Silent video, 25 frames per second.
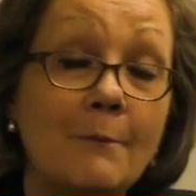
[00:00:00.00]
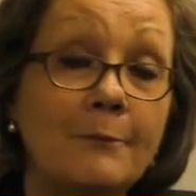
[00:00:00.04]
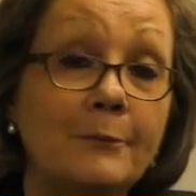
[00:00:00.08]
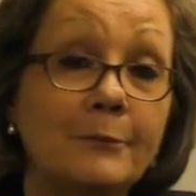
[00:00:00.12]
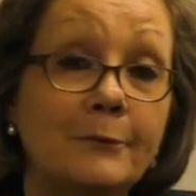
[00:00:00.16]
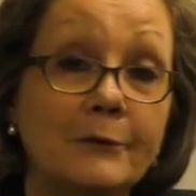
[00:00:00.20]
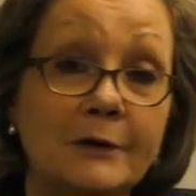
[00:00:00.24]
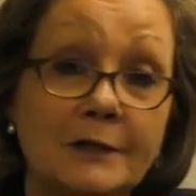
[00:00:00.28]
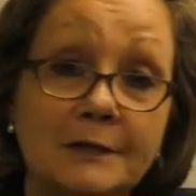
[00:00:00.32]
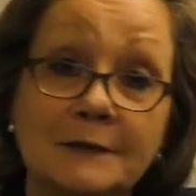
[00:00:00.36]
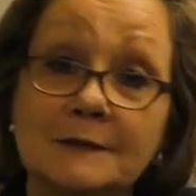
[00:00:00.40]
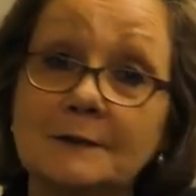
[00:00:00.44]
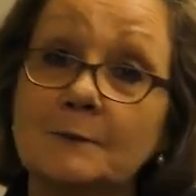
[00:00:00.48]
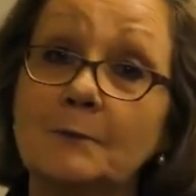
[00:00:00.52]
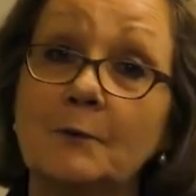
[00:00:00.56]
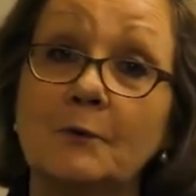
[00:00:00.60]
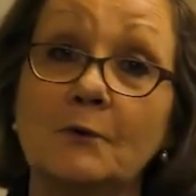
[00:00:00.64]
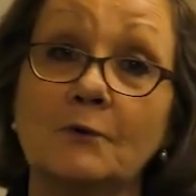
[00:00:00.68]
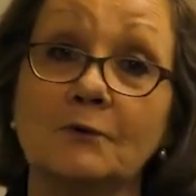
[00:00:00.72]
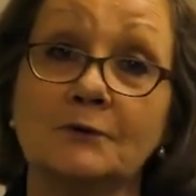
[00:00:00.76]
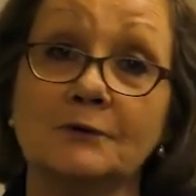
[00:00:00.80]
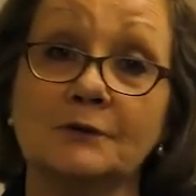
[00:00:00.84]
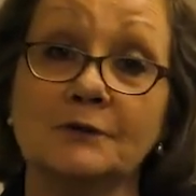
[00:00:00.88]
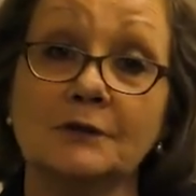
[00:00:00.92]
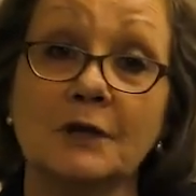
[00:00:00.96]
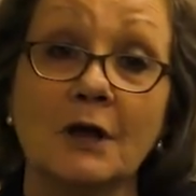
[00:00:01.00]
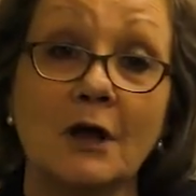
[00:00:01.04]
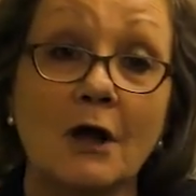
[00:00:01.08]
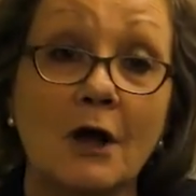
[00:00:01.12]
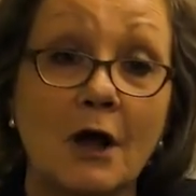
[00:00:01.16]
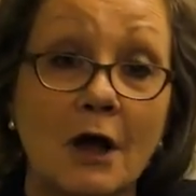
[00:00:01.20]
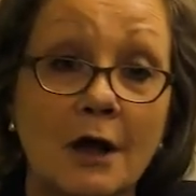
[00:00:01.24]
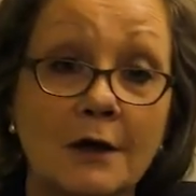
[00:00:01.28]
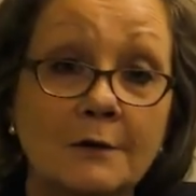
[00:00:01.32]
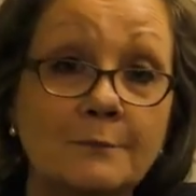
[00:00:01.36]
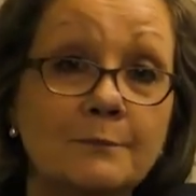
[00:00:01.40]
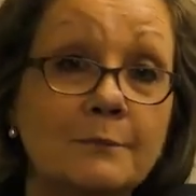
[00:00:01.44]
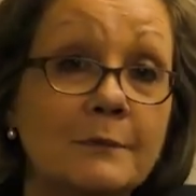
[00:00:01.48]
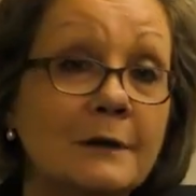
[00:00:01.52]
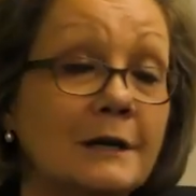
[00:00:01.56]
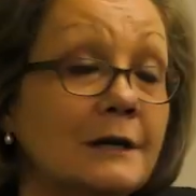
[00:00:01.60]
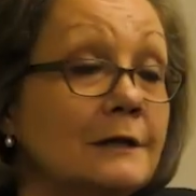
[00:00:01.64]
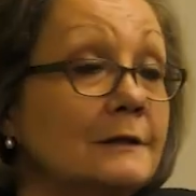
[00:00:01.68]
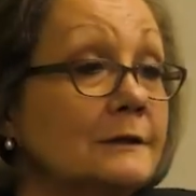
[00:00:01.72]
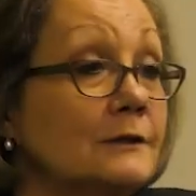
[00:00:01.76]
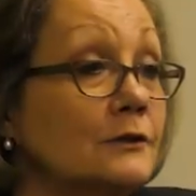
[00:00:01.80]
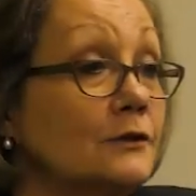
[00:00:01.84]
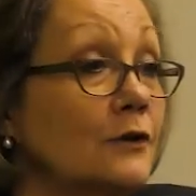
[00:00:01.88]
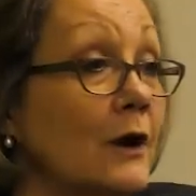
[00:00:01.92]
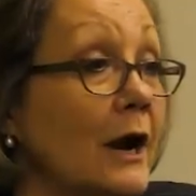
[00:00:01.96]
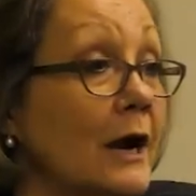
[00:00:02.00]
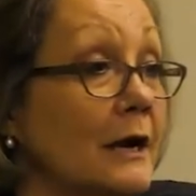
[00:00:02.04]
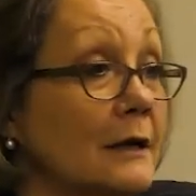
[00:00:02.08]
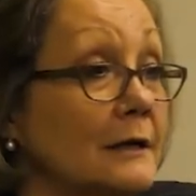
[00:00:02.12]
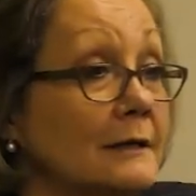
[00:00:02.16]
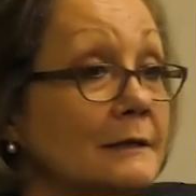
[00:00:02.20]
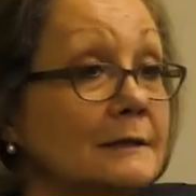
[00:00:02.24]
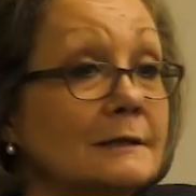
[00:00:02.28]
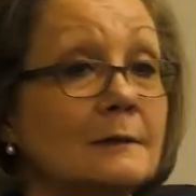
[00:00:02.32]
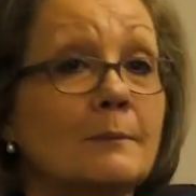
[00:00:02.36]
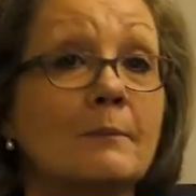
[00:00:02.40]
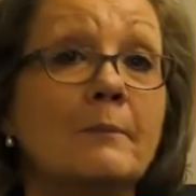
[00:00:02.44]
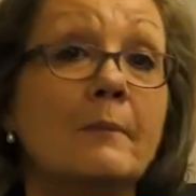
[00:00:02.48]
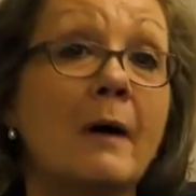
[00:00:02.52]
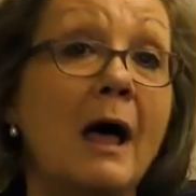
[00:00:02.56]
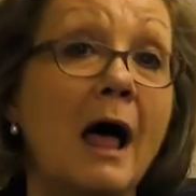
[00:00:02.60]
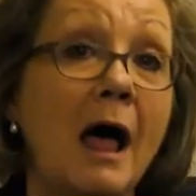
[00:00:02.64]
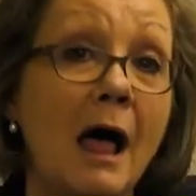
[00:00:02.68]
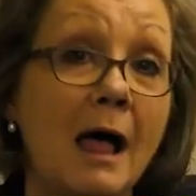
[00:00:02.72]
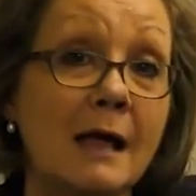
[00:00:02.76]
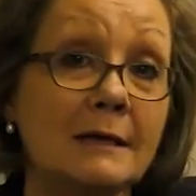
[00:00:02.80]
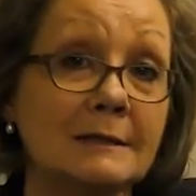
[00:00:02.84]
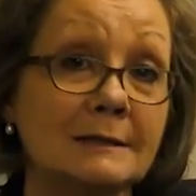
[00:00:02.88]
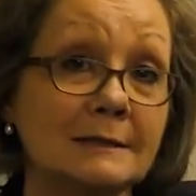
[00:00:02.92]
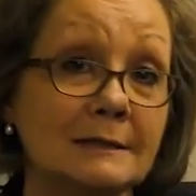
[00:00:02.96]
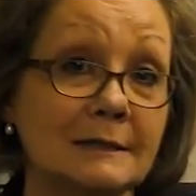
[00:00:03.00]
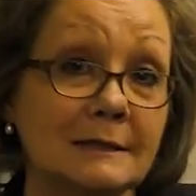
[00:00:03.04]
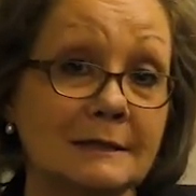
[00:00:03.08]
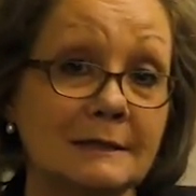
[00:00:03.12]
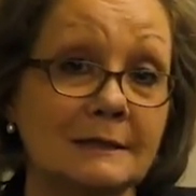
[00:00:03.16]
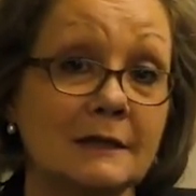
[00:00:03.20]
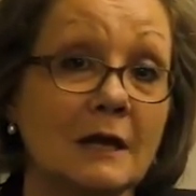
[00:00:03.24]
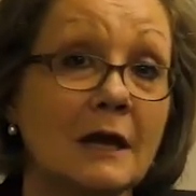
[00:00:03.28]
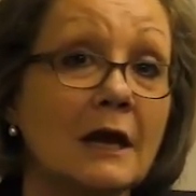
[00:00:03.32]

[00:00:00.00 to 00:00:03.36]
principals, administrators, pastors.